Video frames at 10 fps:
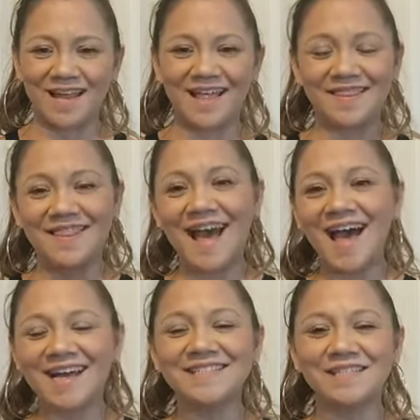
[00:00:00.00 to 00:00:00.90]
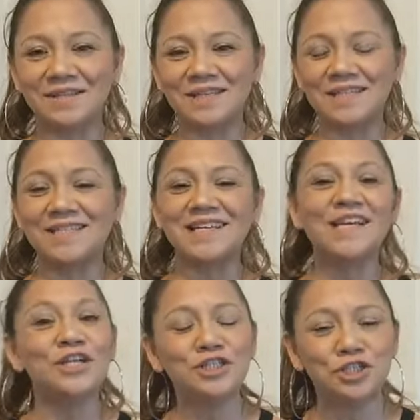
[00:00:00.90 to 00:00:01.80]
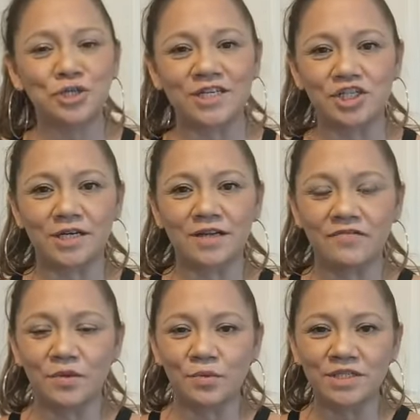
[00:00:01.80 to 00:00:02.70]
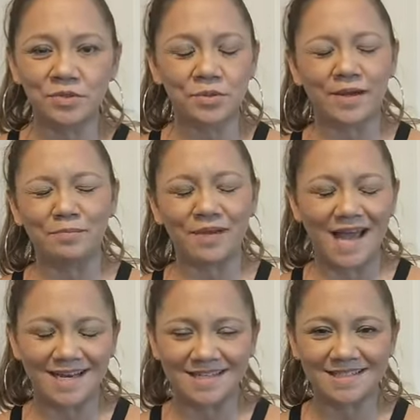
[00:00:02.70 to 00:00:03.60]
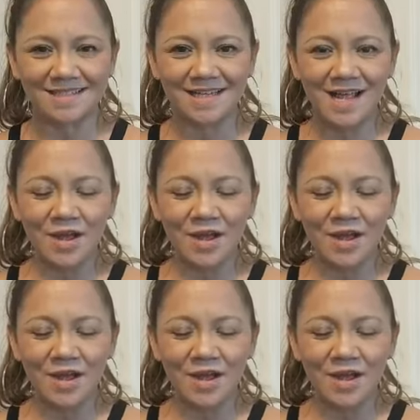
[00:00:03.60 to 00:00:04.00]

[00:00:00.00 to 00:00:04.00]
and that is, a, is an illustration of the retrograde planets.